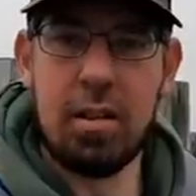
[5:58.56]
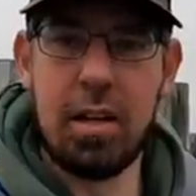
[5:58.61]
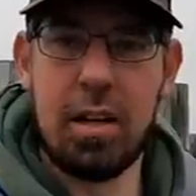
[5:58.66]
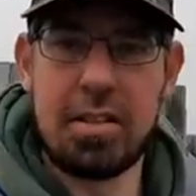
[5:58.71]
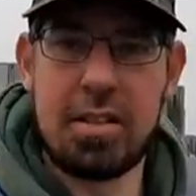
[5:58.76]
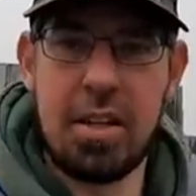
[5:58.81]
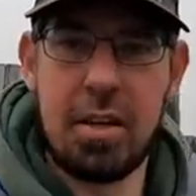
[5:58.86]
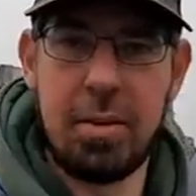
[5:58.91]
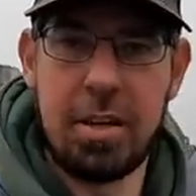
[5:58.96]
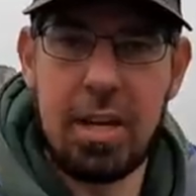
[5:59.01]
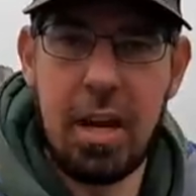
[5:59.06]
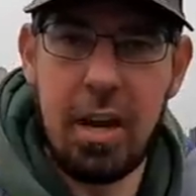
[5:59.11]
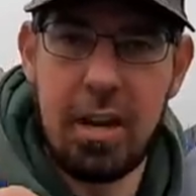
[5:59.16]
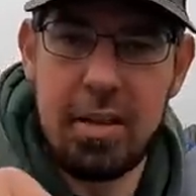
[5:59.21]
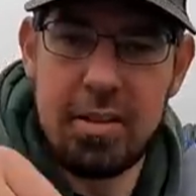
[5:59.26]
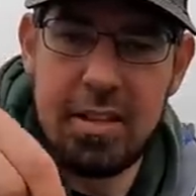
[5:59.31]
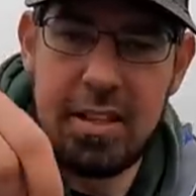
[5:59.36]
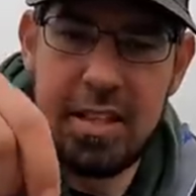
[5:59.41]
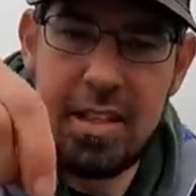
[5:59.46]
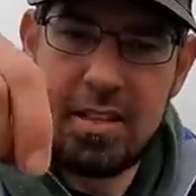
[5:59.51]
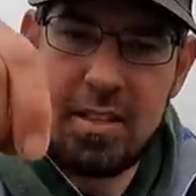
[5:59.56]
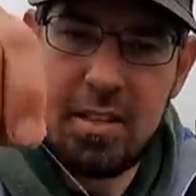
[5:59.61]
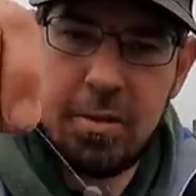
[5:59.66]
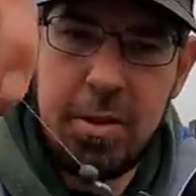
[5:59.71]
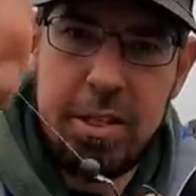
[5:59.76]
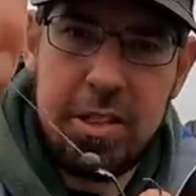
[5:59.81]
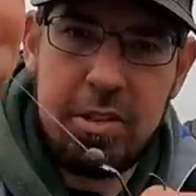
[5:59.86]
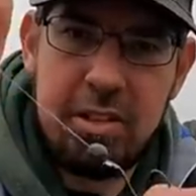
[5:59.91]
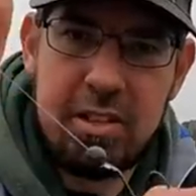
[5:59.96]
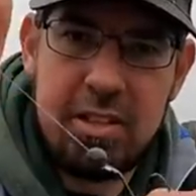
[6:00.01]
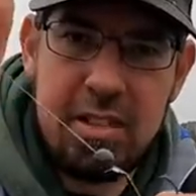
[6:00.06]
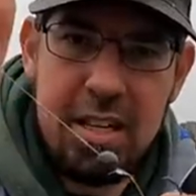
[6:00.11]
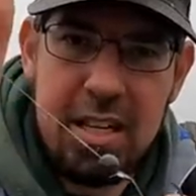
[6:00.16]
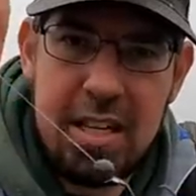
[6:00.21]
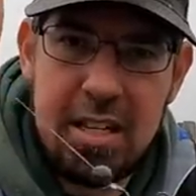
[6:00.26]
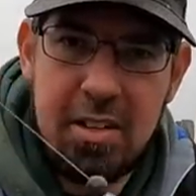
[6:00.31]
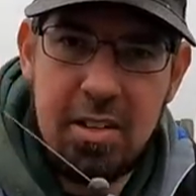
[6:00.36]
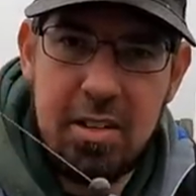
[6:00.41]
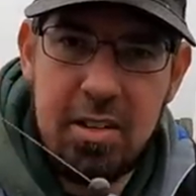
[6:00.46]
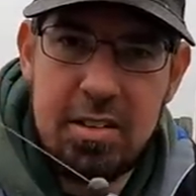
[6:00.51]
All right, so here we go. So that's the rig just
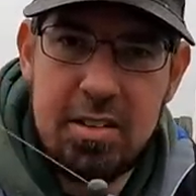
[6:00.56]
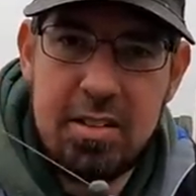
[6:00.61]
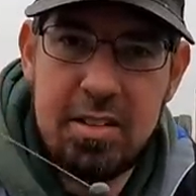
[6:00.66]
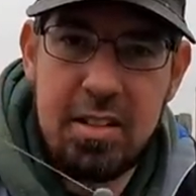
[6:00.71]
there, guys.